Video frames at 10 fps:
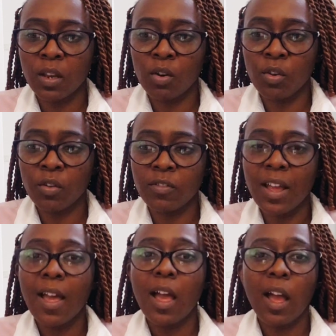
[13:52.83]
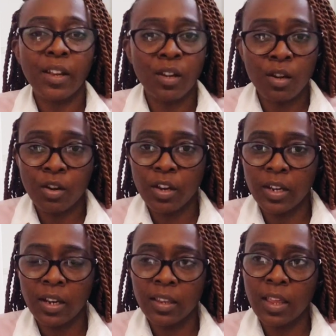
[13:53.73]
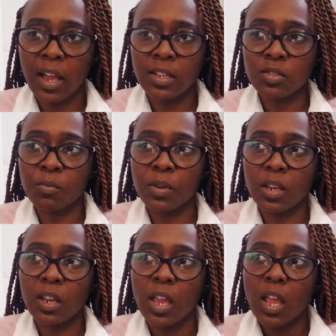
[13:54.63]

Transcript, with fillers: lot of unlearning, there has to be